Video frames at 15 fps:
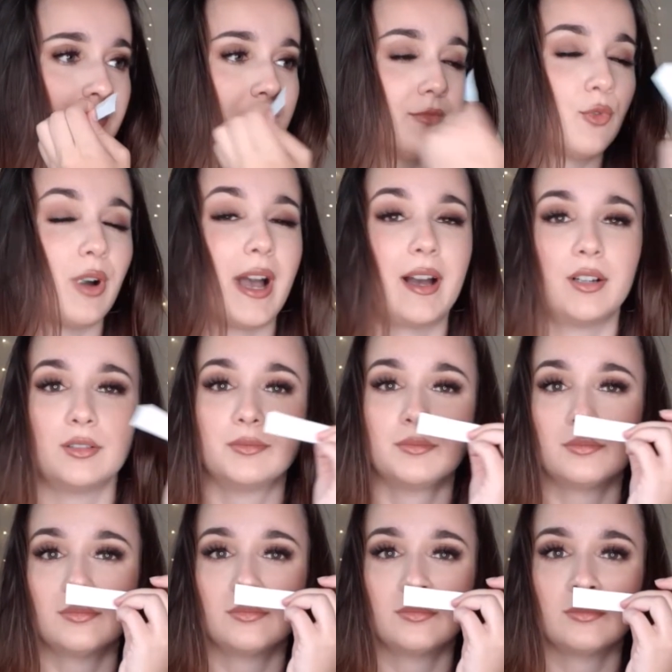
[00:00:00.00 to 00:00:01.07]
Wow.
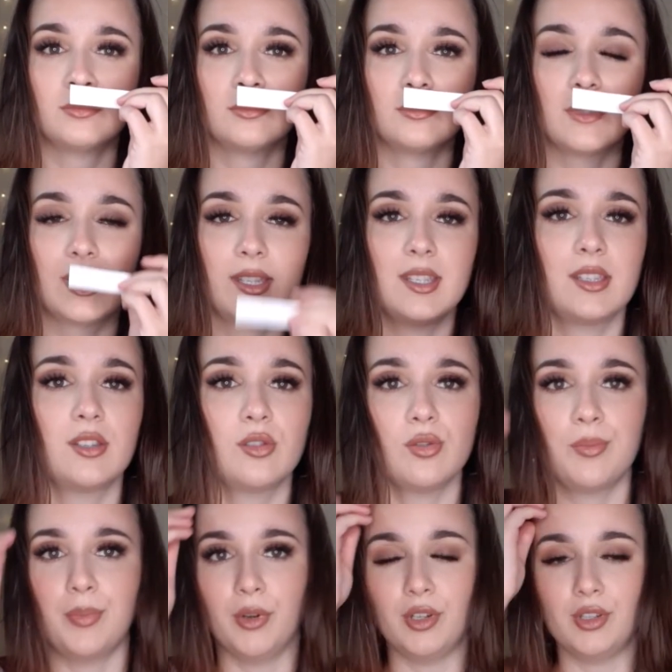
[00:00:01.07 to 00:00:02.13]
This is
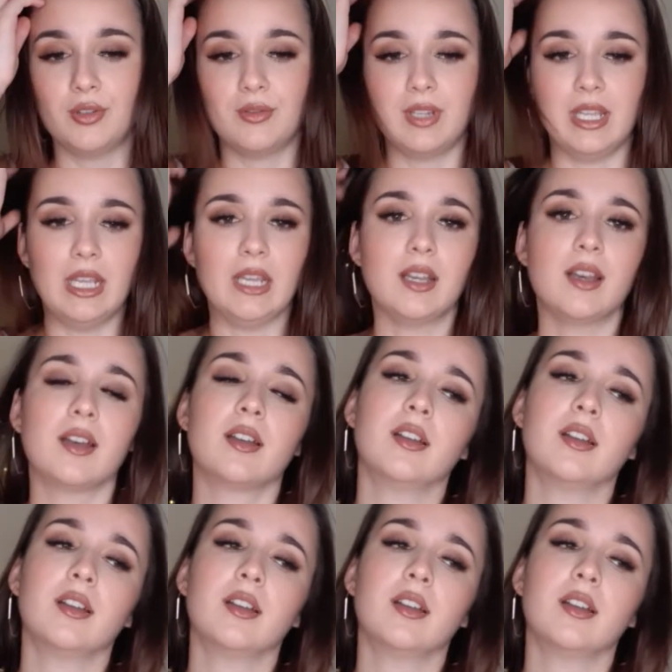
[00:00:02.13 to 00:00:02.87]
super unique.